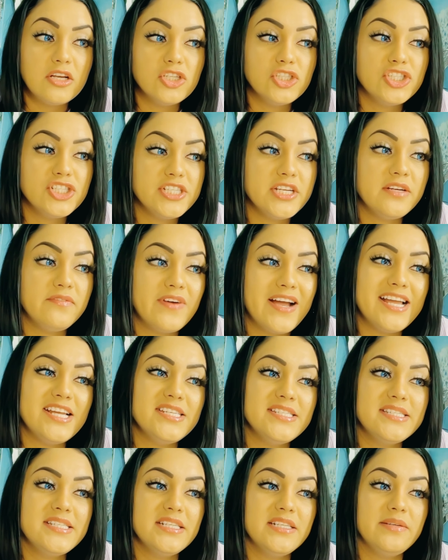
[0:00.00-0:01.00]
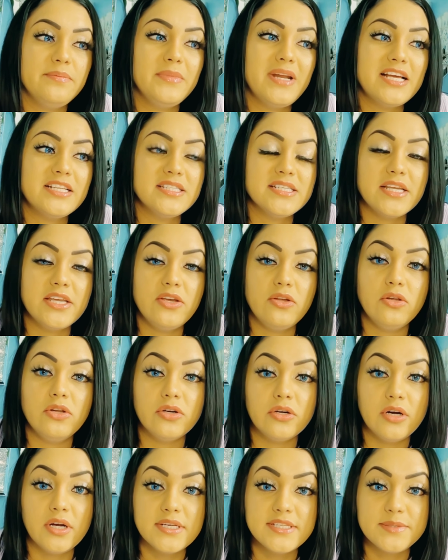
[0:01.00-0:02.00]
she advised him not to kill
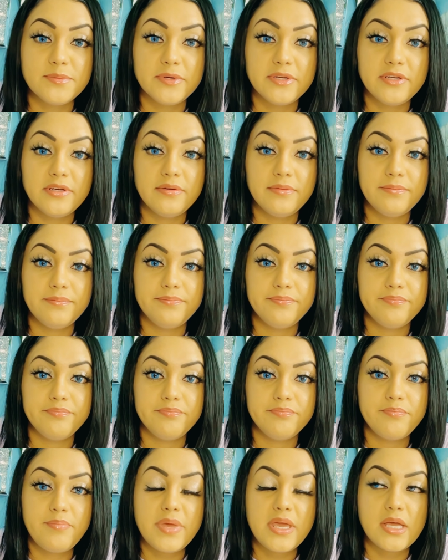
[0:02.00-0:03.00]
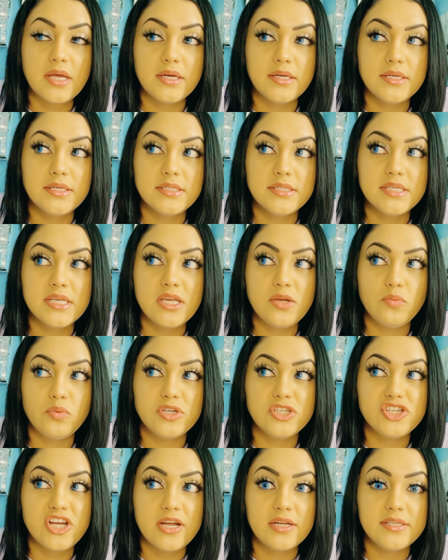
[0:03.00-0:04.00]
her husband because he
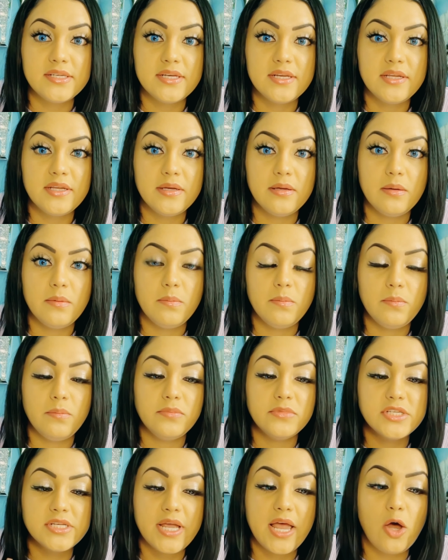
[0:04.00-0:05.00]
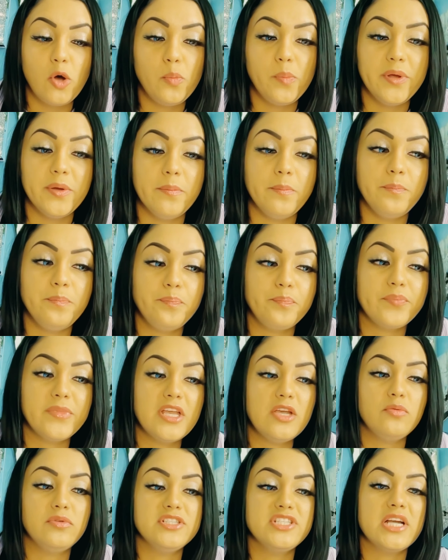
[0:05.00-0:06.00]
rejected him to help him.
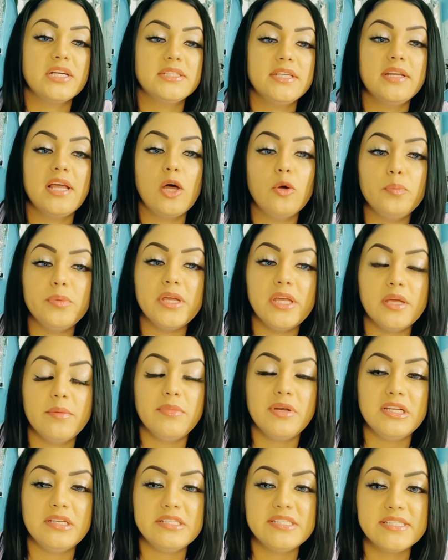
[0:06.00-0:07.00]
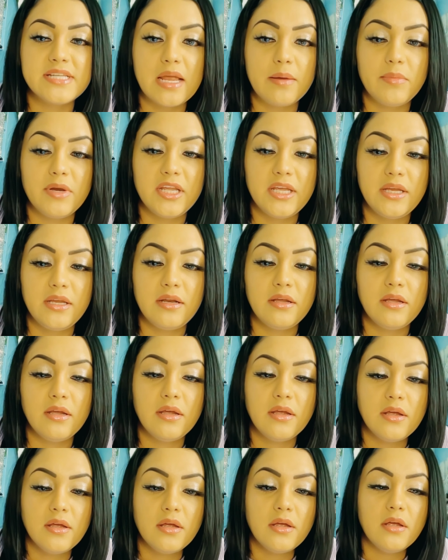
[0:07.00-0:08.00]
He rejected helping him in his time of need.
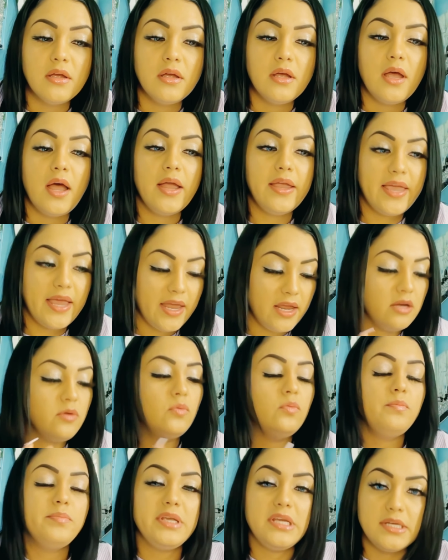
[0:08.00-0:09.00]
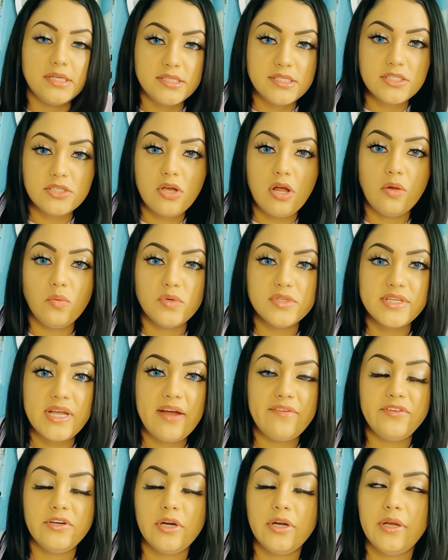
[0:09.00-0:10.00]
Again, because Saul was
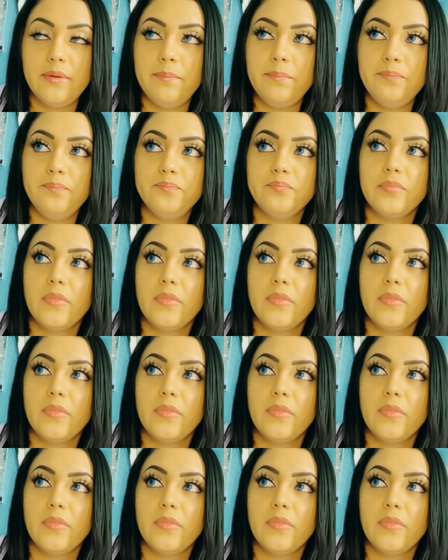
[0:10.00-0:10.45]
after him,